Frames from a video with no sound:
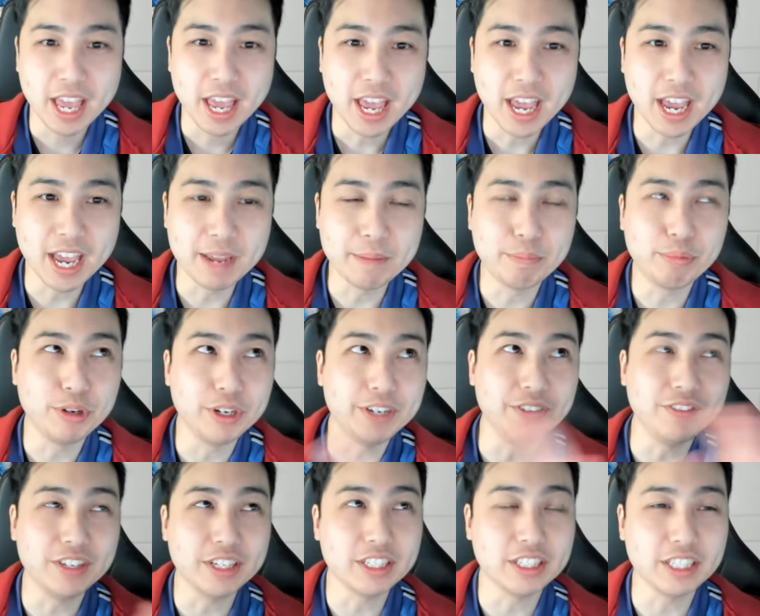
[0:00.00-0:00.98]
And
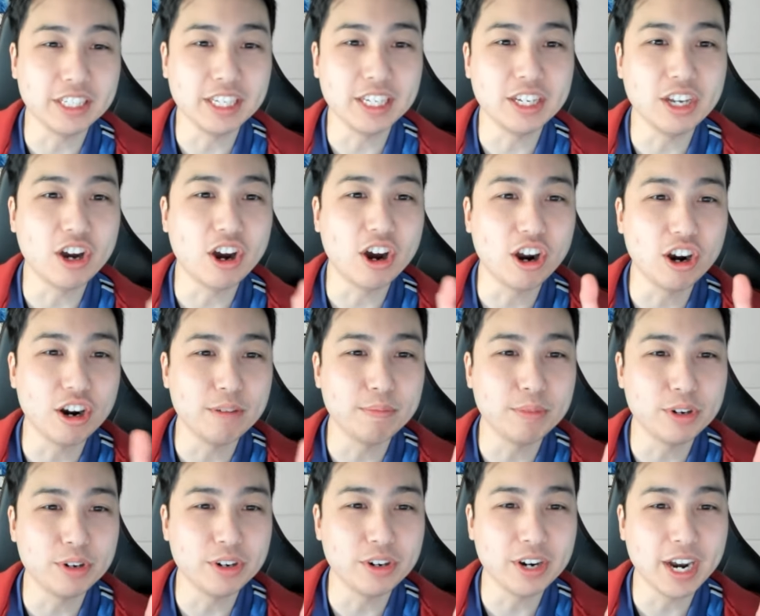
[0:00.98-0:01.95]
previously,
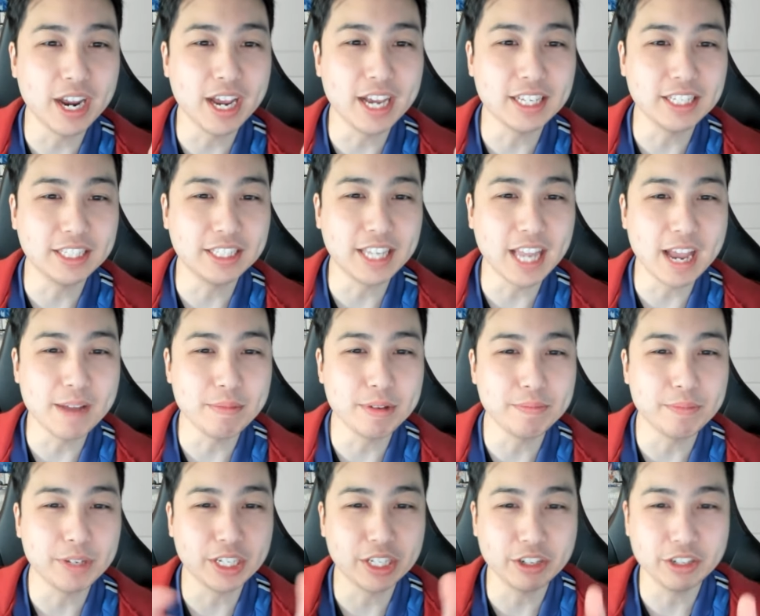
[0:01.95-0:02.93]
armor has damage
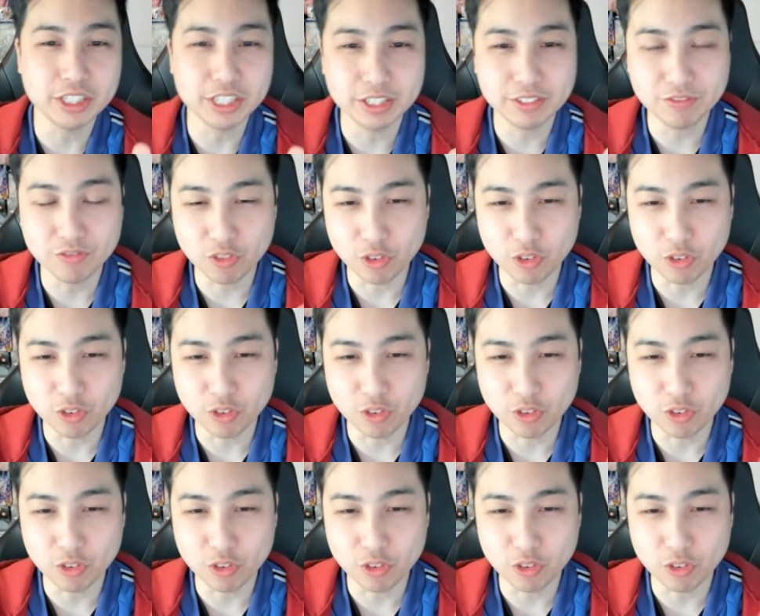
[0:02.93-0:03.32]
mitigation